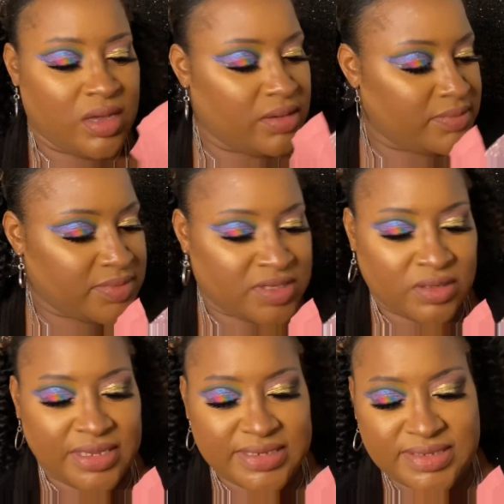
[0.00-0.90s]
So
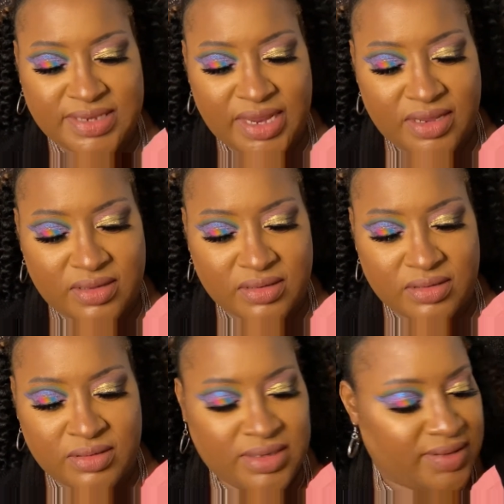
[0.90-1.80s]
let's take
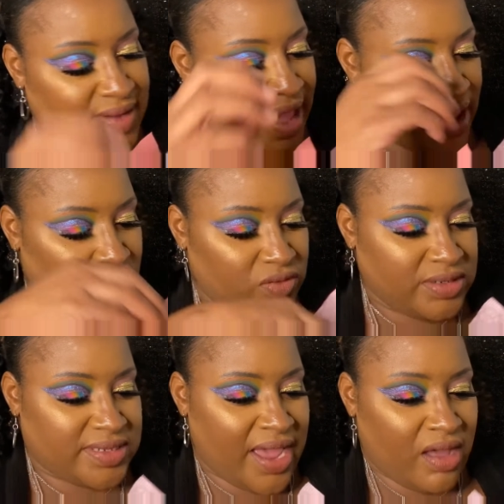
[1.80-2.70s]
these
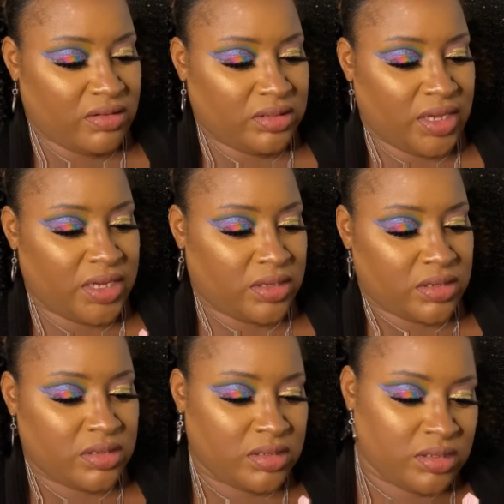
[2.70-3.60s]
add-ons out. Like,
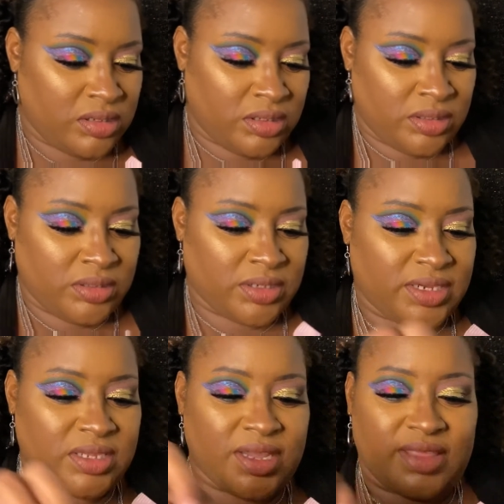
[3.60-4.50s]
look
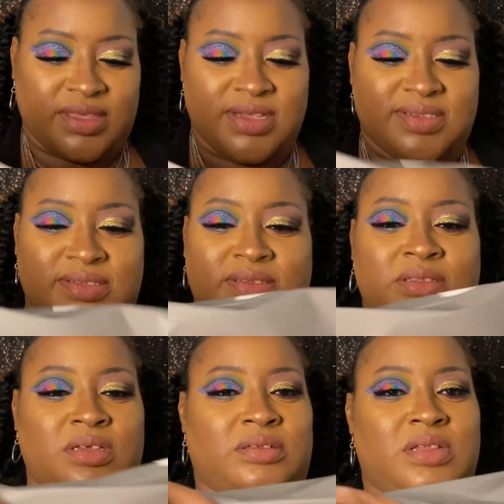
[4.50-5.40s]
at this.
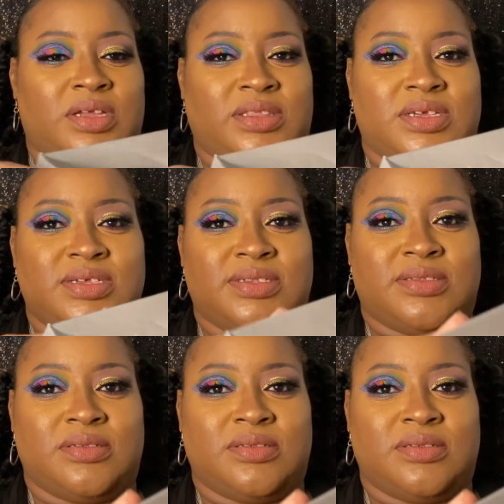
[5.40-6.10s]
Look at this.